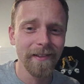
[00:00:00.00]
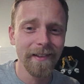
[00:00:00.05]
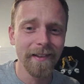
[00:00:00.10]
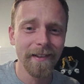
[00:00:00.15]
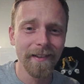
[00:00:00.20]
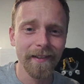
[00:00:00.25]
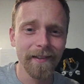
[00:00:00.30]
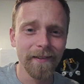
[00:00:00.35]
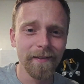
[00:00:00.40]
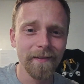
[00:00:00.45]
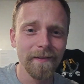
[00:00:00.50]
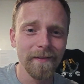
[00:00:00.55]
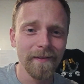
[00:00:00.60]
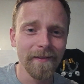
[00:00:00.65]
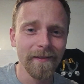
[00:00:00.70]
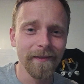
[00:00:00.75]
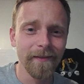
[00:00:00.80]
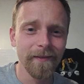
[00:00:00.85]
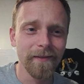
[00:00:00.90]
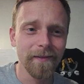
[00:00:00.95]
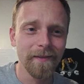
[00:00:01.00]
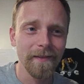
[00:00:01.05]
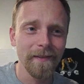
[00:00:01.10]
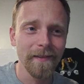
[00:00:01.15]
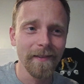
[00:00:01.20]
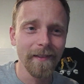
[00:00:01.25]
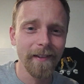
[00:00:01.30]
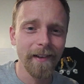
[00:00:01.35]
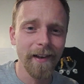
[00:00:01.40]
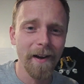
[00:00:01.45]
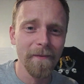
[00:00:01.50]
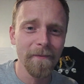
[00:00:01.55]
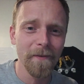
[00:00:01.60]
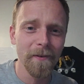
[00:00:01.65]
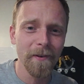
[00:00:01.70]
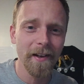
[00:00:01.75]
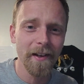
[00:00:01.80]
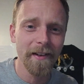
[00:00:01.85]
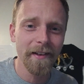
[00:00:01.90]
just comfort